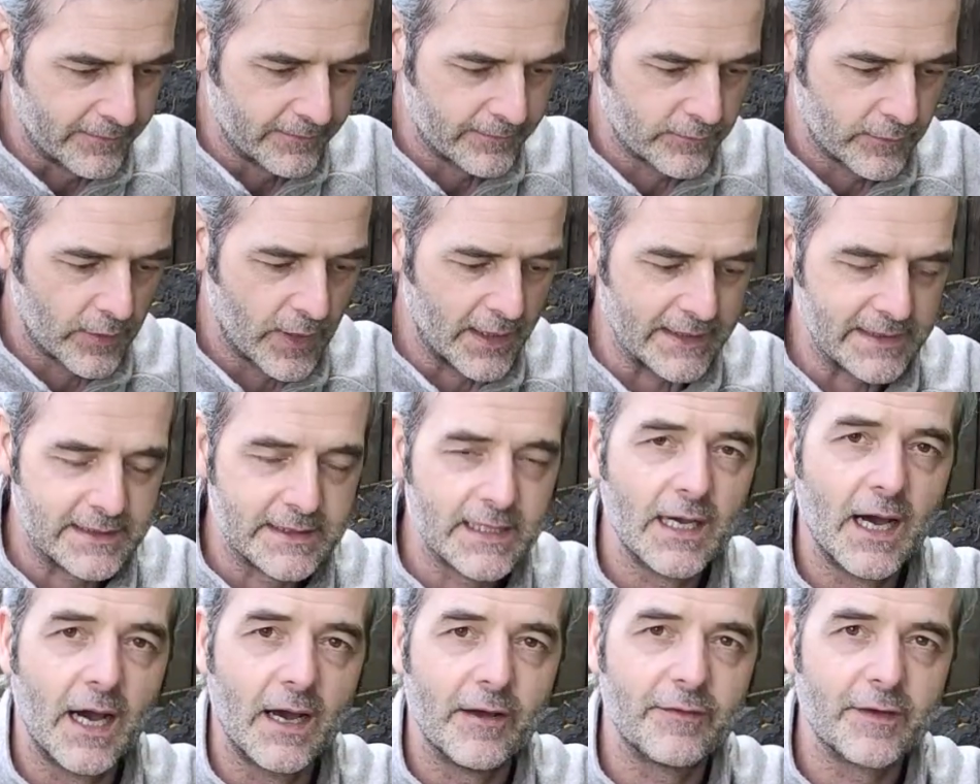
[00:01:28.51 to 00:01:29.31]
Right,
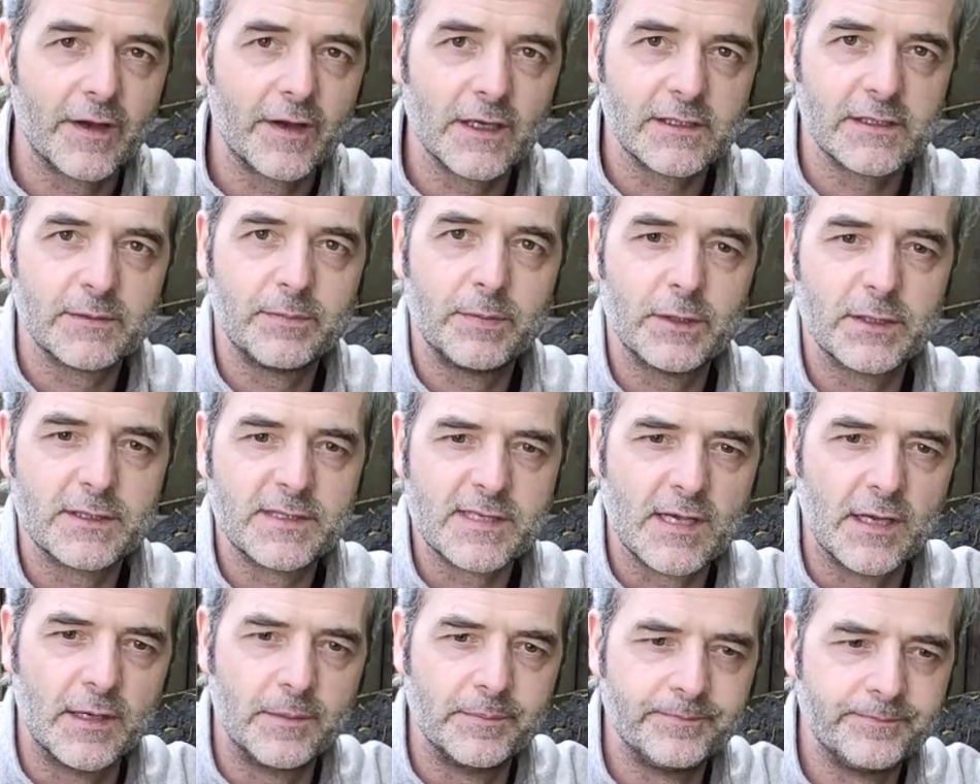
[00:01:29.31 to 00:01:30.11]
I forgot to put
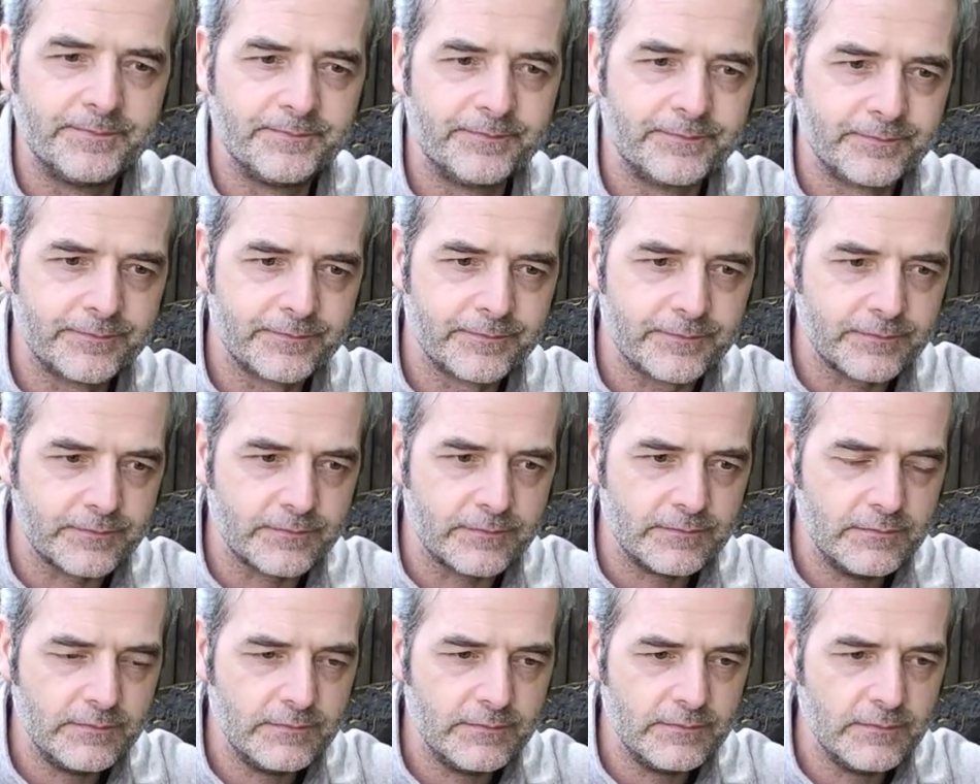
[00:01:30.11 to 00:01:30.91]
some
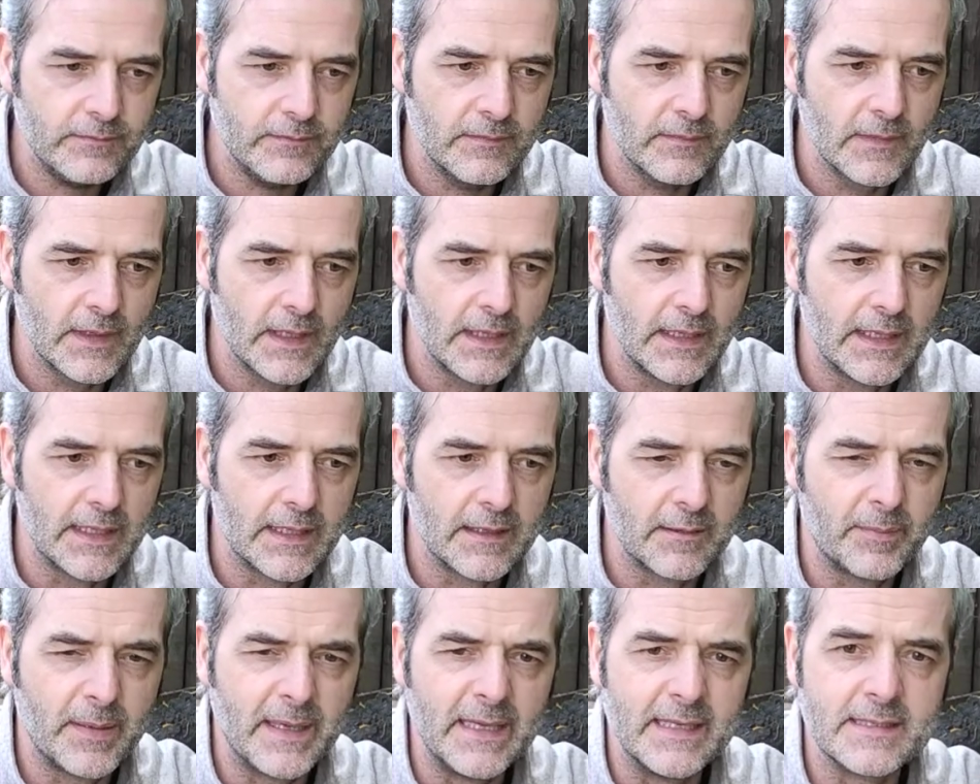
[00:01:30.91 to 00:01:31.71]

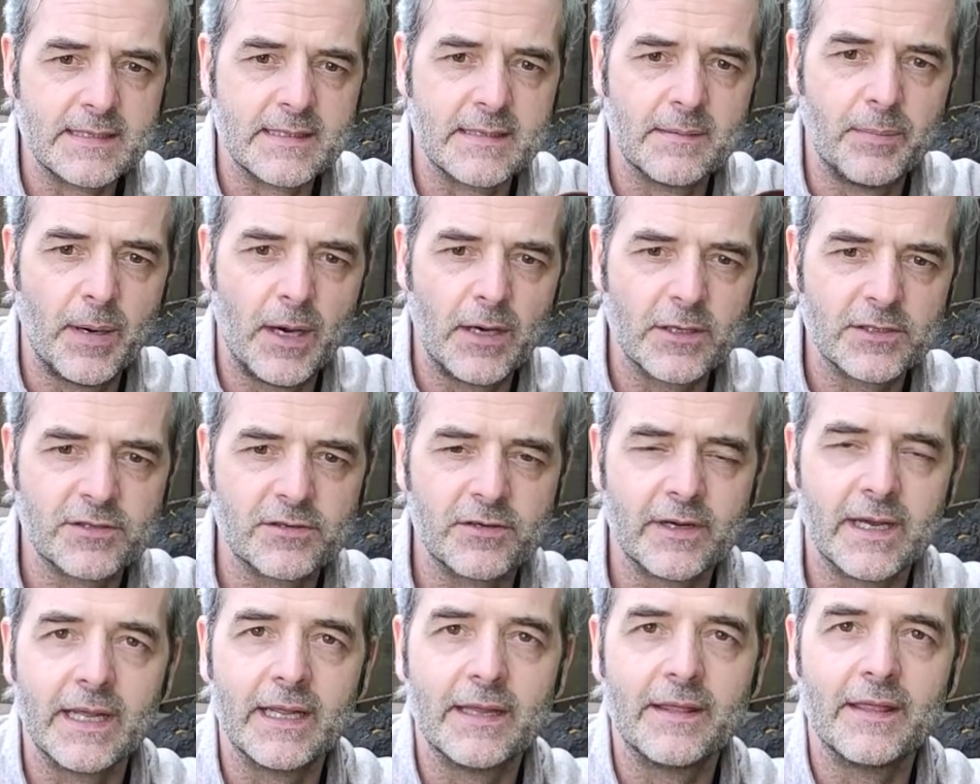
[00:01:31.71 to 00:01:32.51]
little piece of
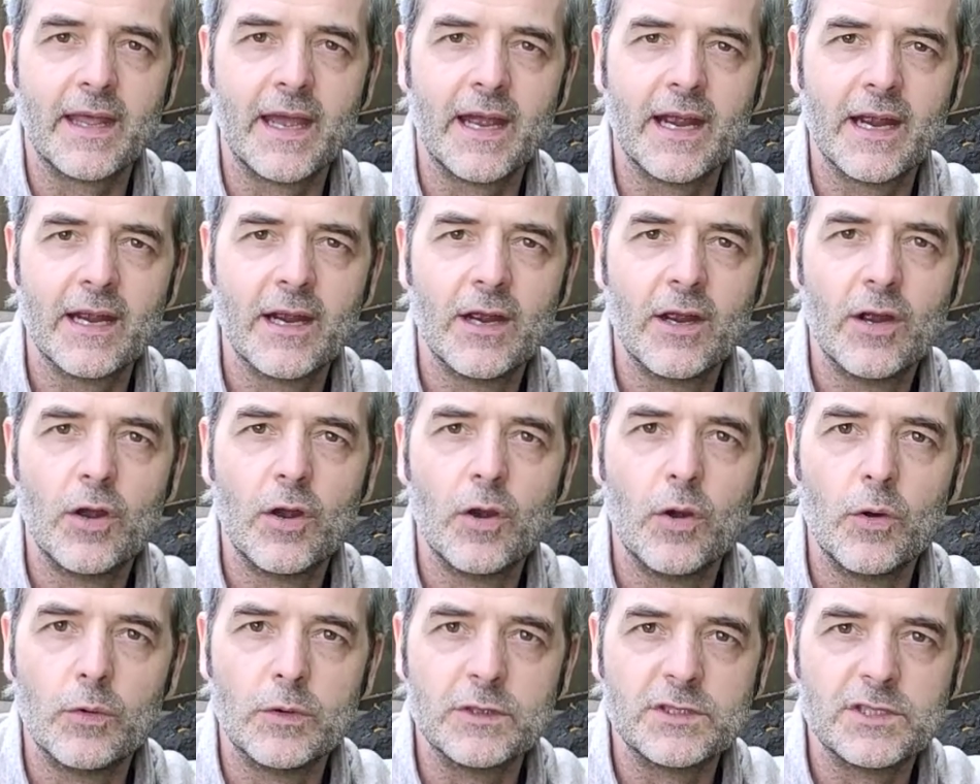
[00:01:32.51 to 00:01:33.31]
pottery in there,
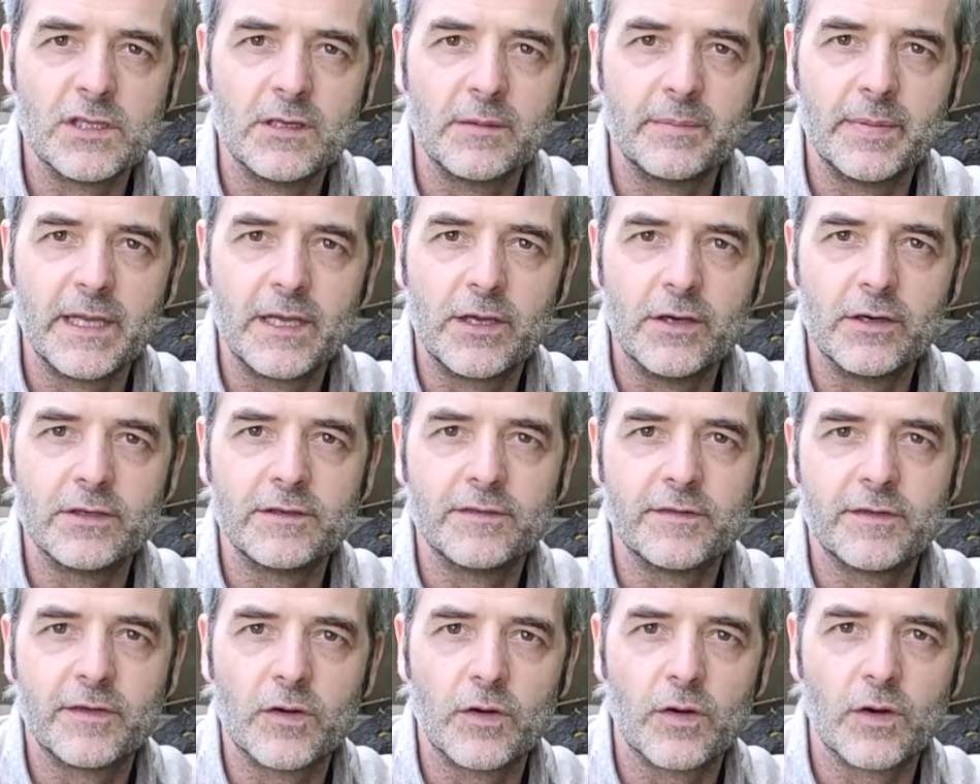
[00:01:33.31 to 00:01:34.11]
which will be good
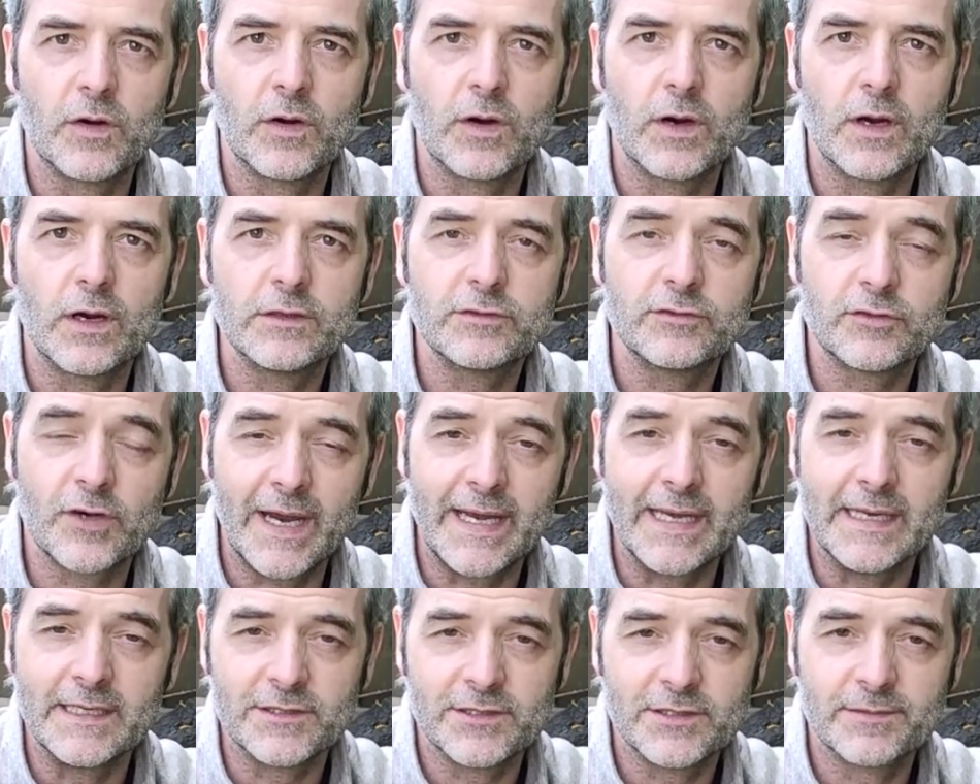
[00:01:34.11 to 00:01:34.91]
for
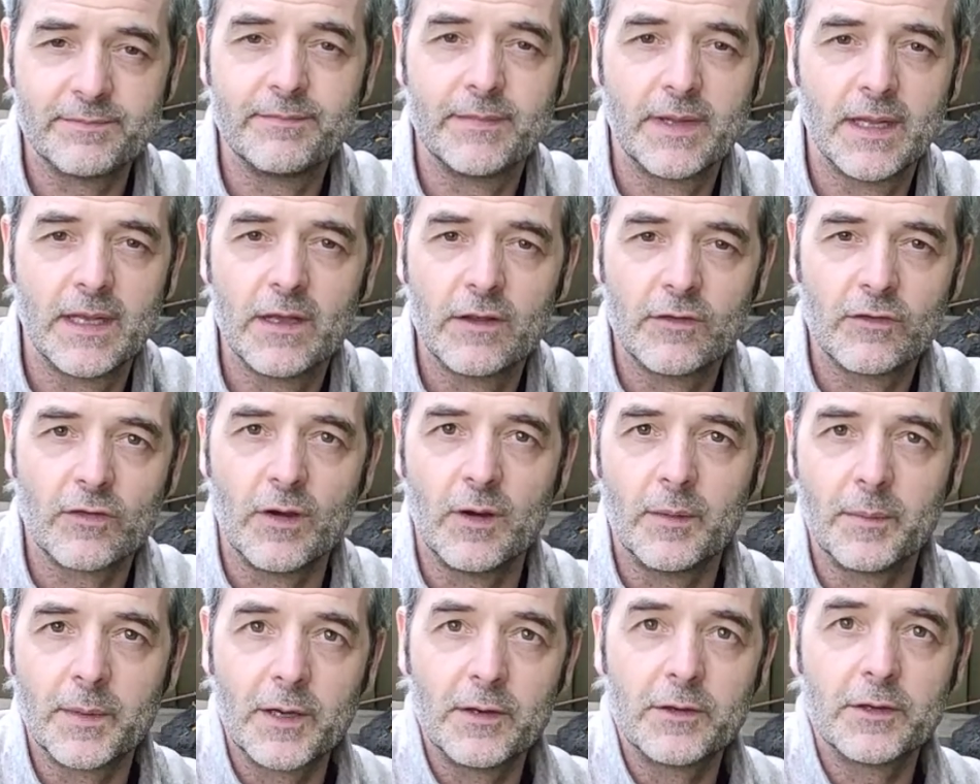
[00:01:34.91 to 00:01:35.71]
drainage. So
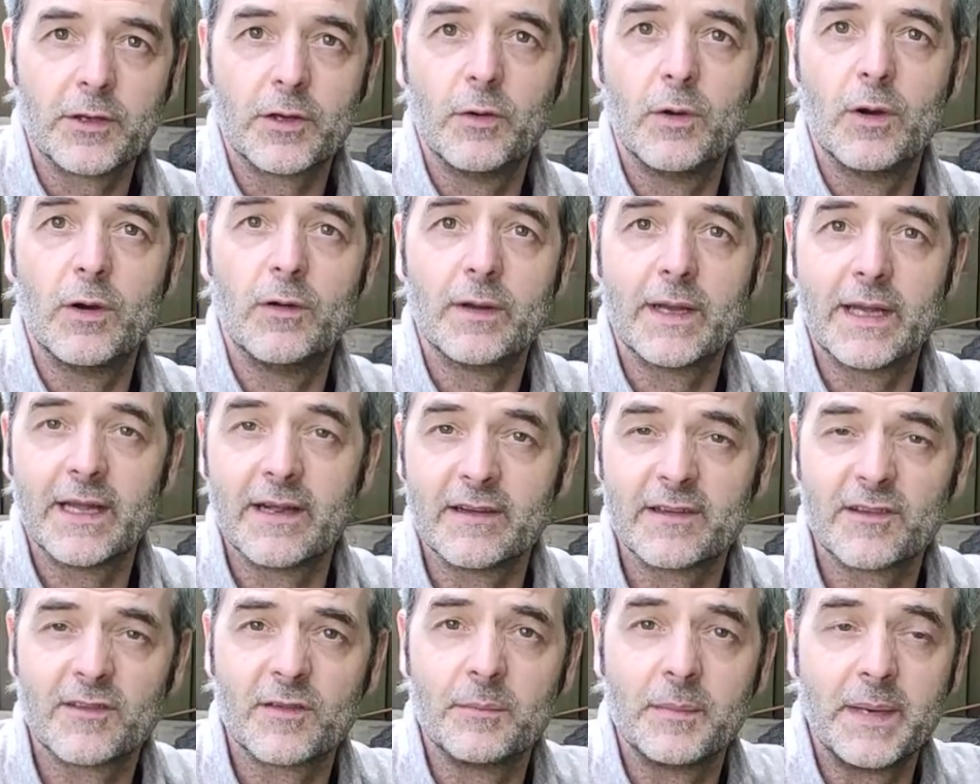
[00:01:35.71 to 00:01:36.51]
I'm going to go out and get
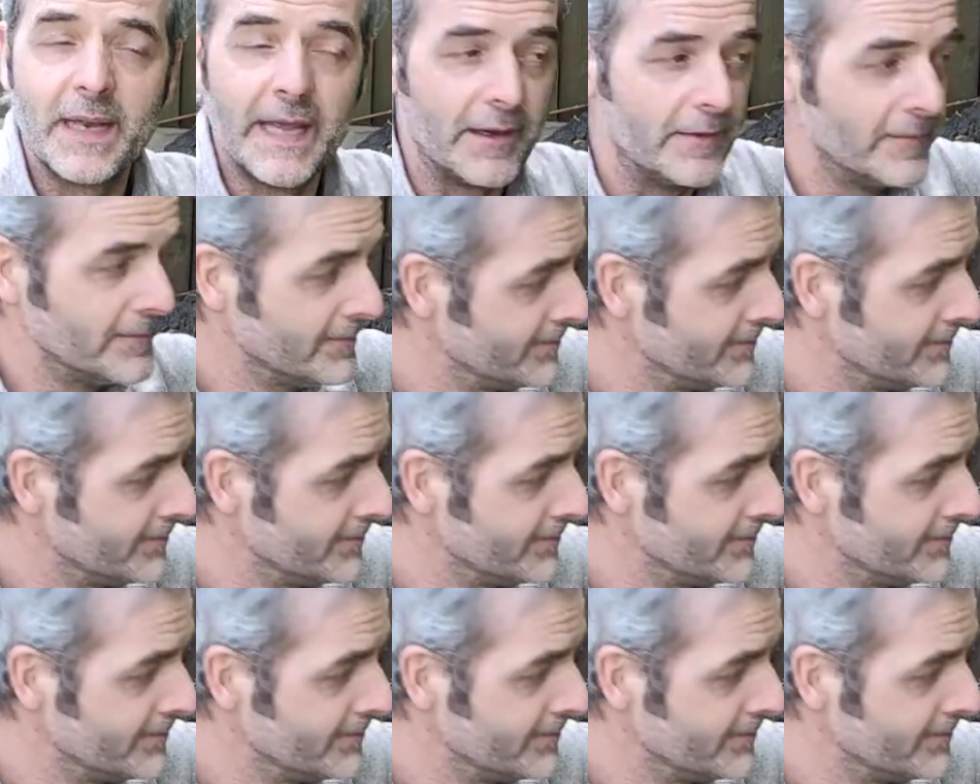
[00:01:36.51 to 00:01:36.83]
some now.